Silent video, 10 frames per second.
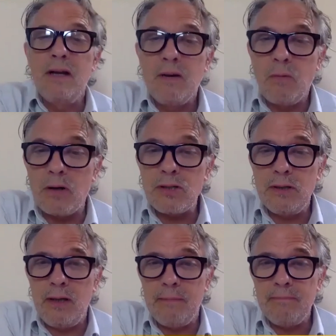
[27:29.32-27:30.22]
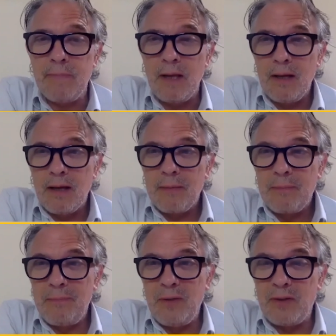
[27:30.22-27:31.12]
watching him.
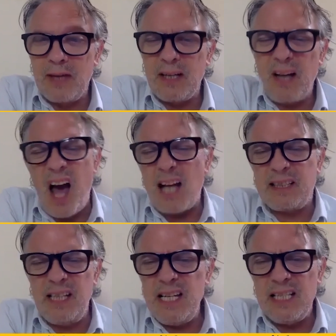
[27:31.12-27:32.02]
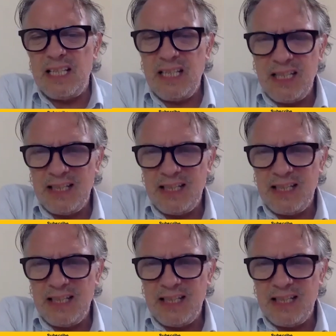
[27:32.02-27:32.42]
You think, it's easy.